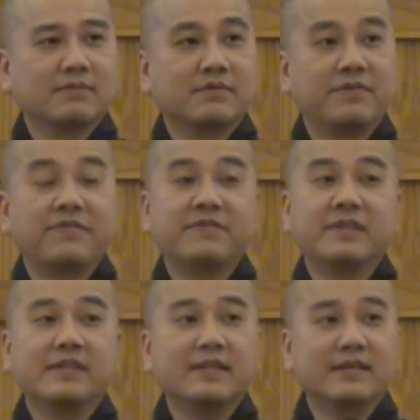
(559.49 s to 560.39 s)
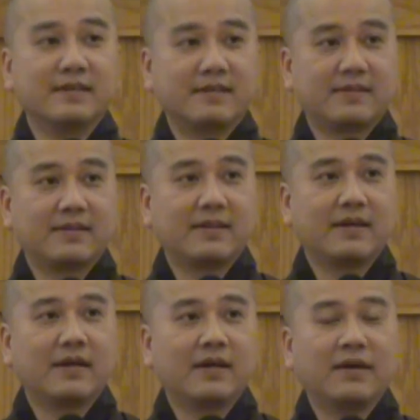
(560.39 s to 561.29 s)
the 15th year
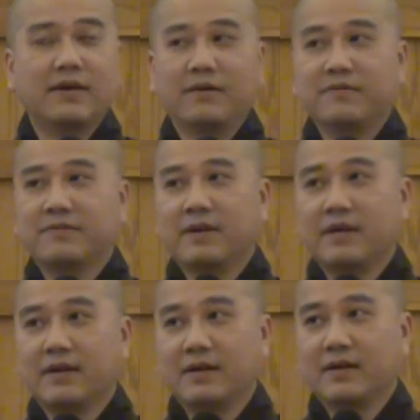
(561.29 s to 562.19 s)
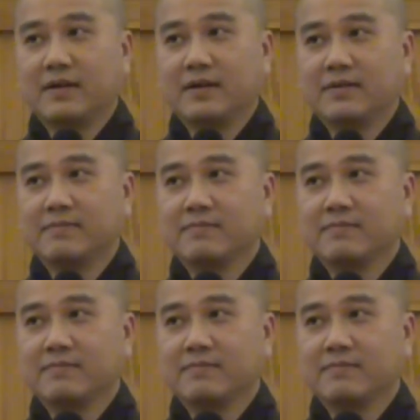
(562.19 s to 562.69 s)
of the